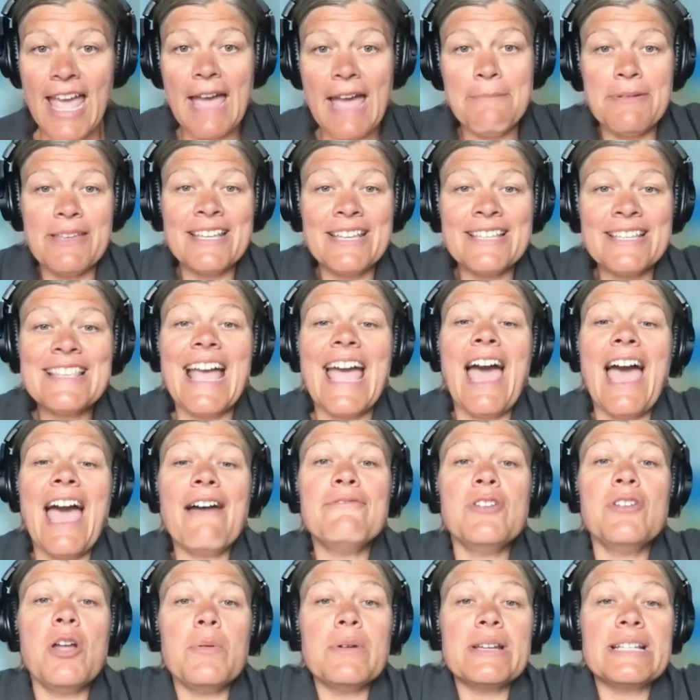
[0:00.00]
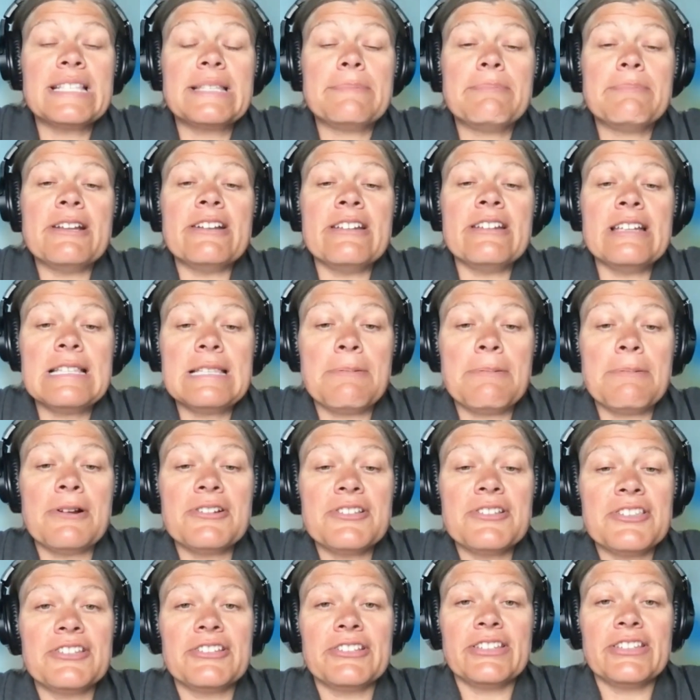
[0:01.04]
And because I have no experience
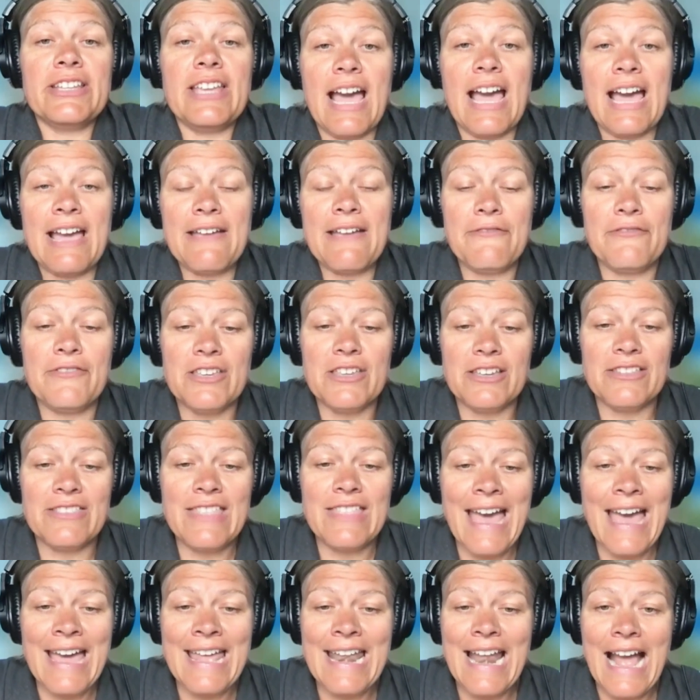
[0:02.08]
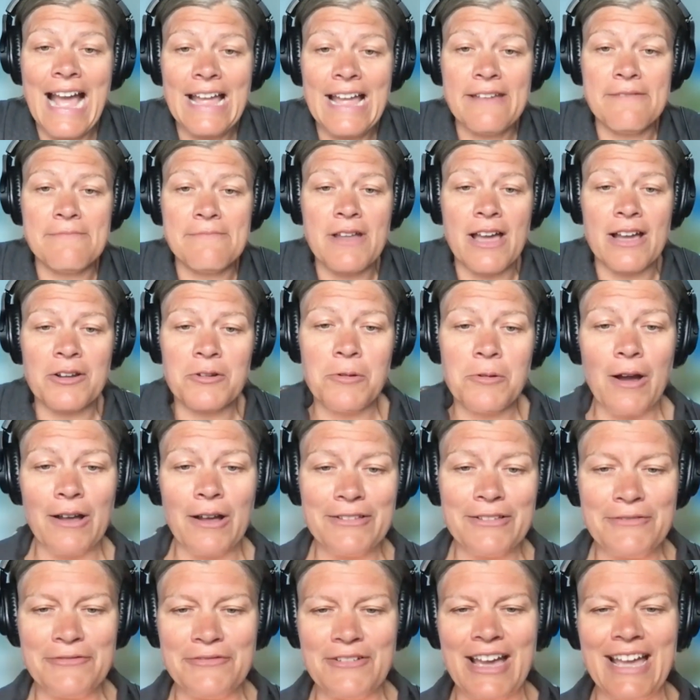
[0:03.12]
personally, I feel that I am not
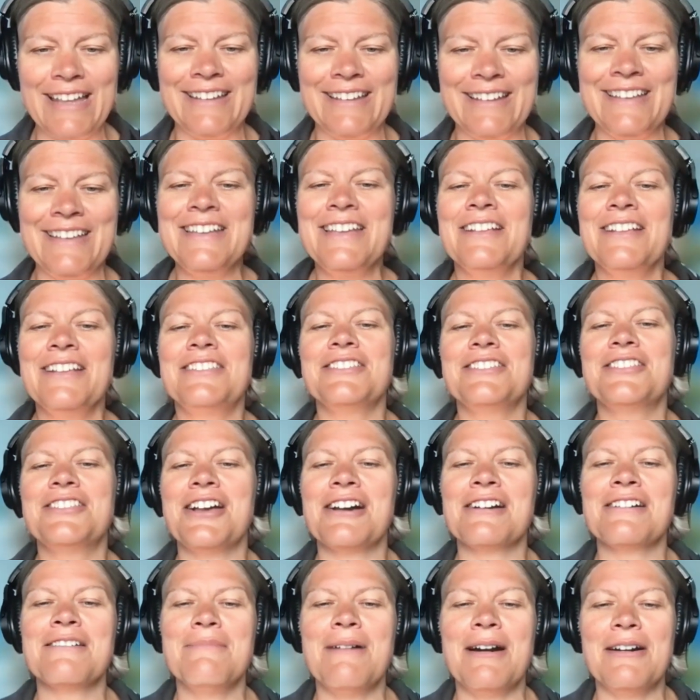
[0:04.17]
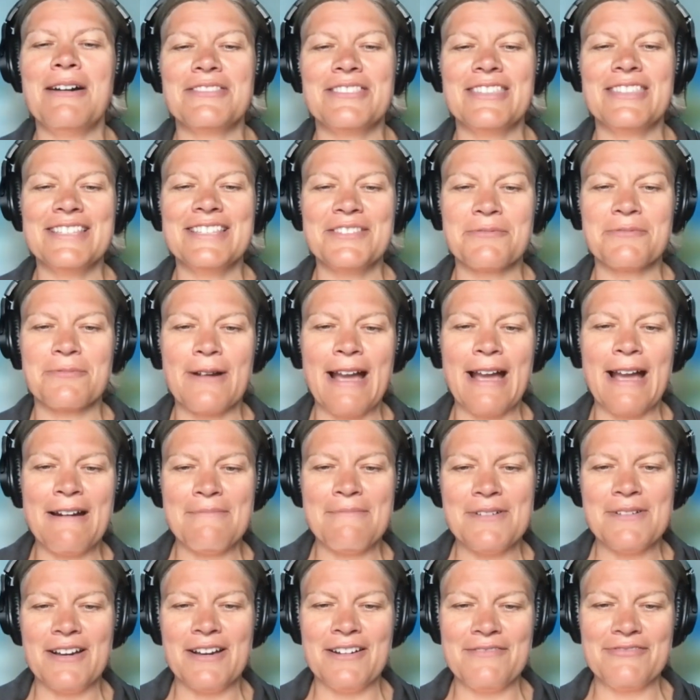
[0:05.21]
qualified to talk about this
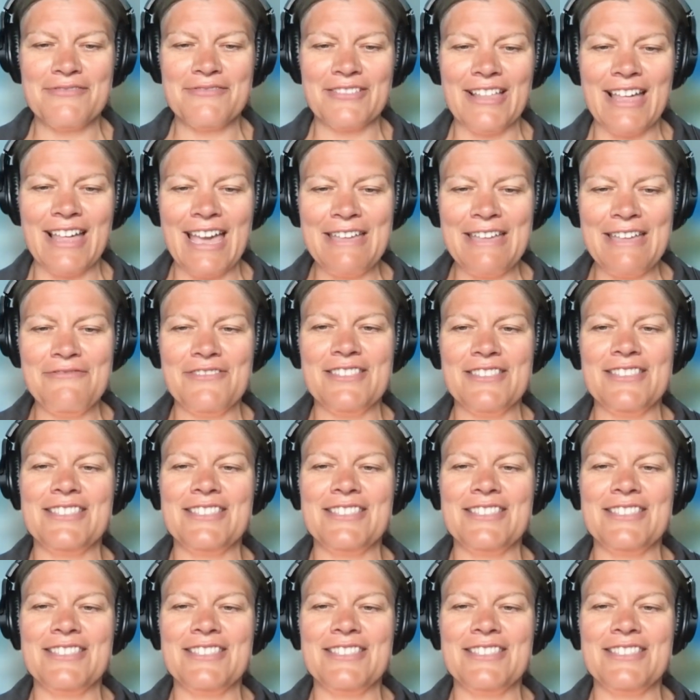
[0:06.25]
realm of life.